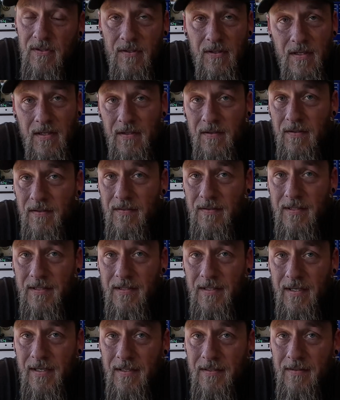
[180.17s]
or anything like
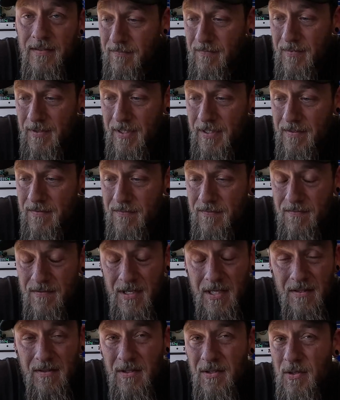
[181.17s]
that, that's
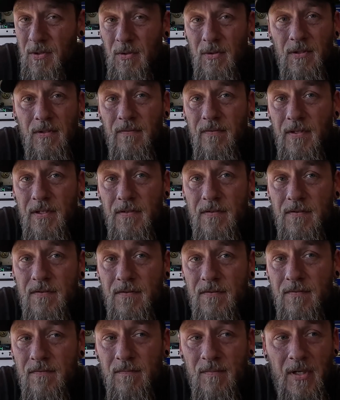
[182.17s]
not the goal of
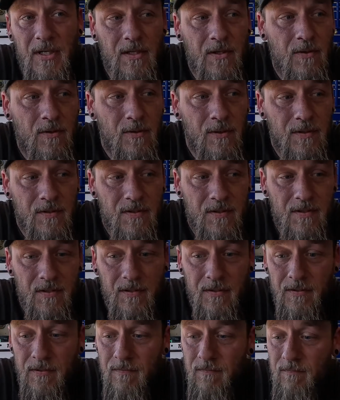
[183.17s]
this. My goal is
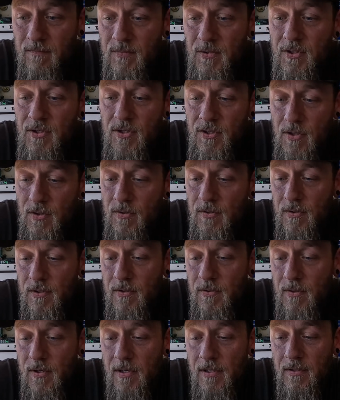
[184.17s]
to show
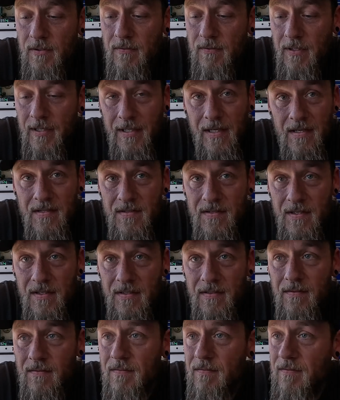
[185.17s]
you all, like I
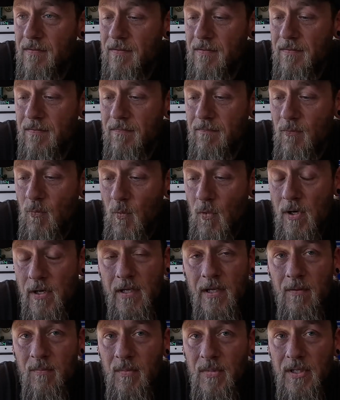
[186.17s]
said, what
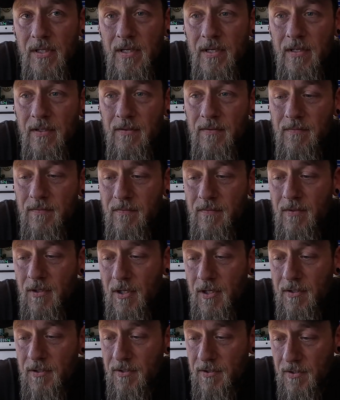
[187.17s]
can be done
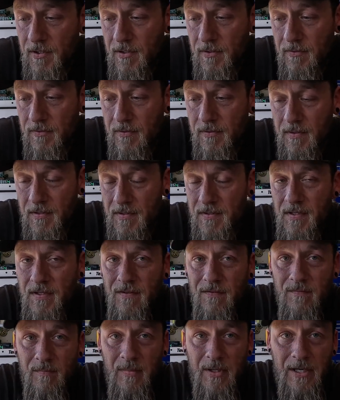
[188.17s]
on your own instead
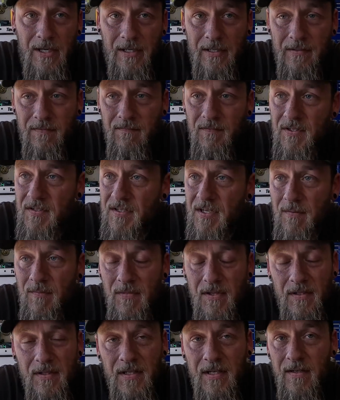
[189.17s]
of buying the same
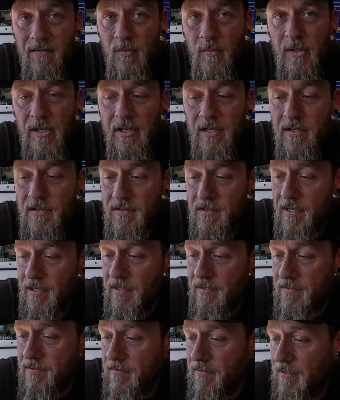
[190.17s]
thing that everybody else
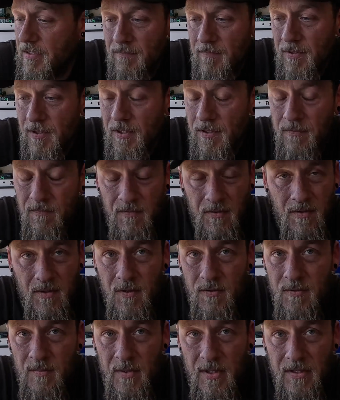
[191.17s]
has. You know,
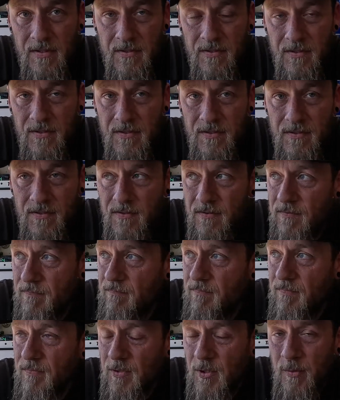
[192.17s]
no sponsors,
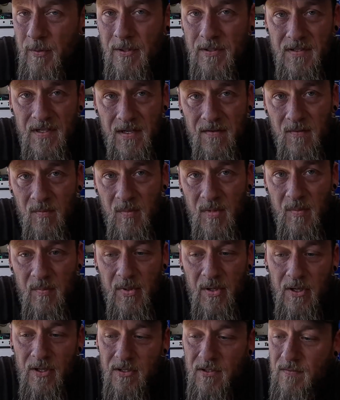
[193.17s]
nobody's giving me
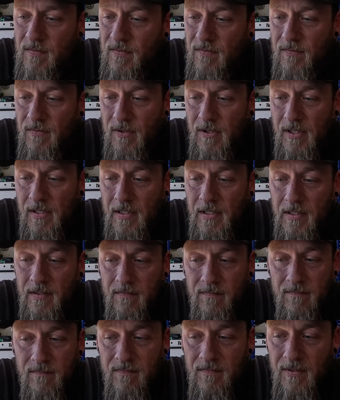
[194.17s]
parts for free,
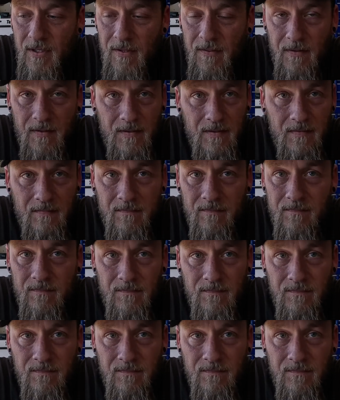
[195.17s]
nothing